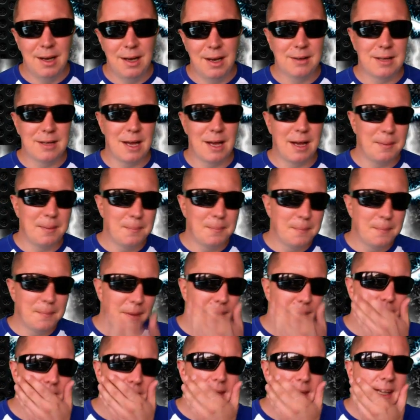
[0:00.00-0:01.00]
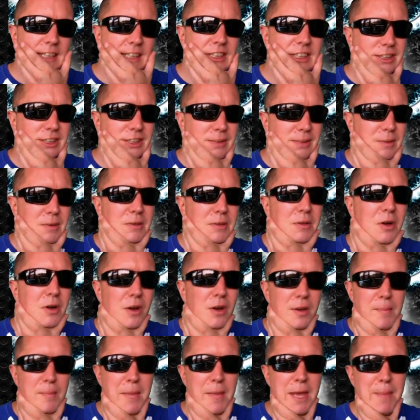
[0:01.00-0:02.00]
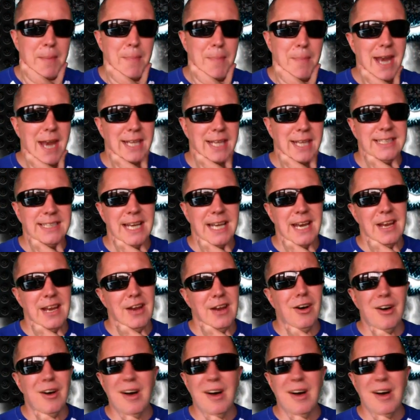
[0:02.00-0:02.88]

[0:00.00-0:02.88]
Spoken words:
Okay, that's just kind of me panic selling.